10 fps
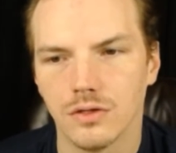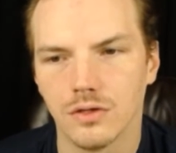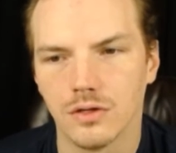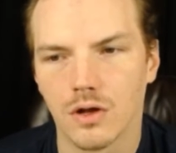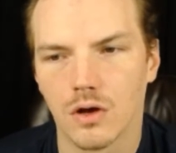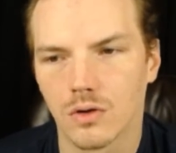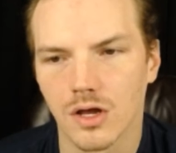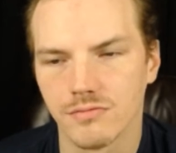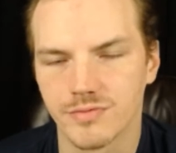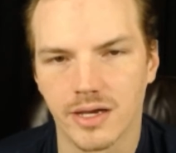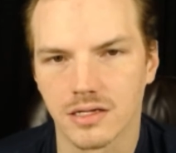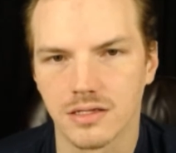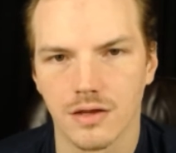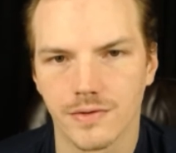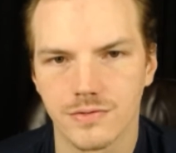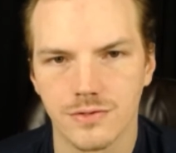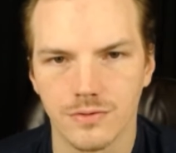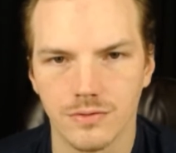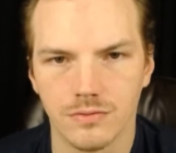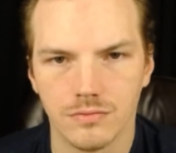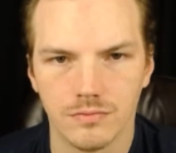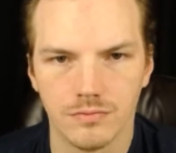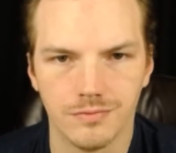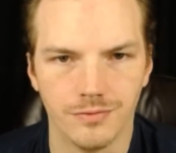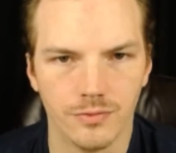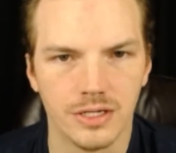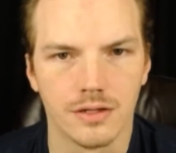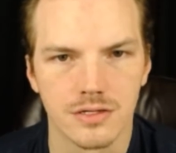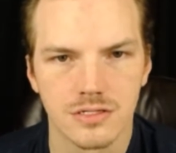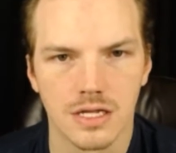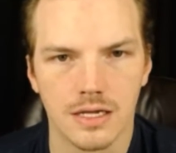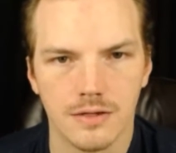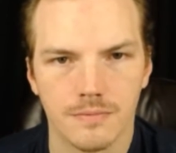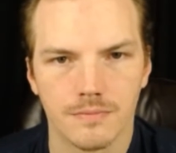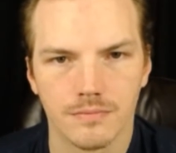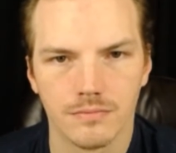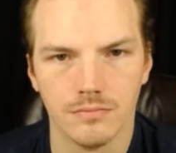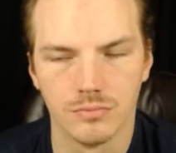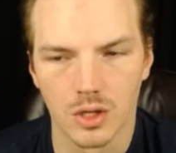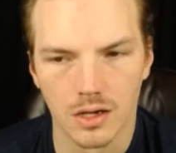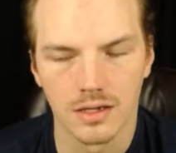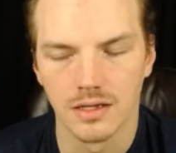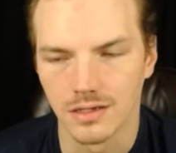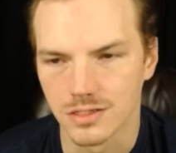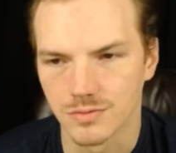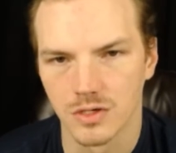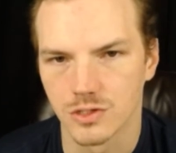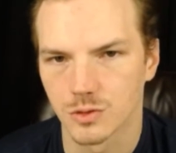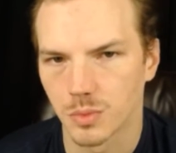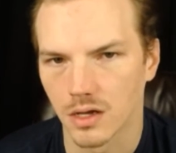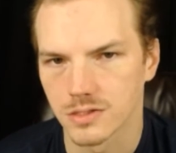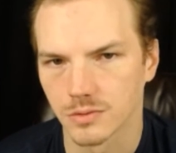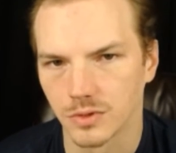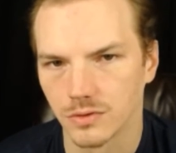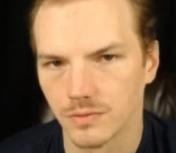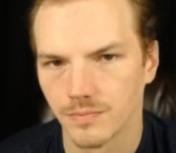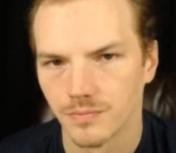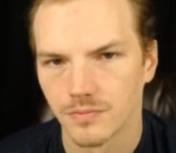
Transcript: it all comes back down to real estate, blogging as much as possible,